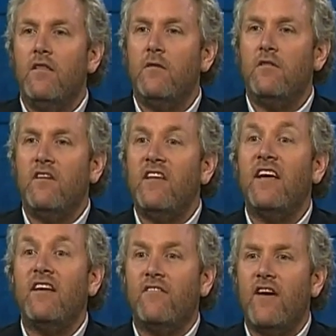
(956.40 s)
to
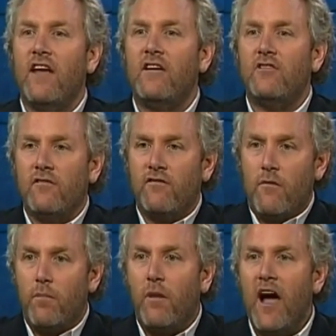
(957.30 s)
take advantage of
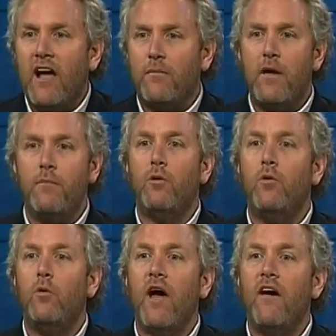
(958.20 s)
black people
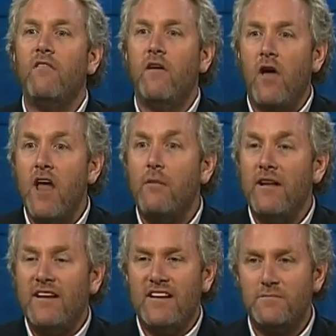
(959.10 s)
who had
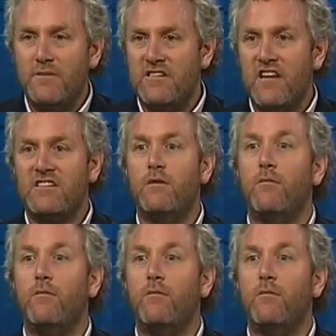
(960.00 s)
been dispossessed,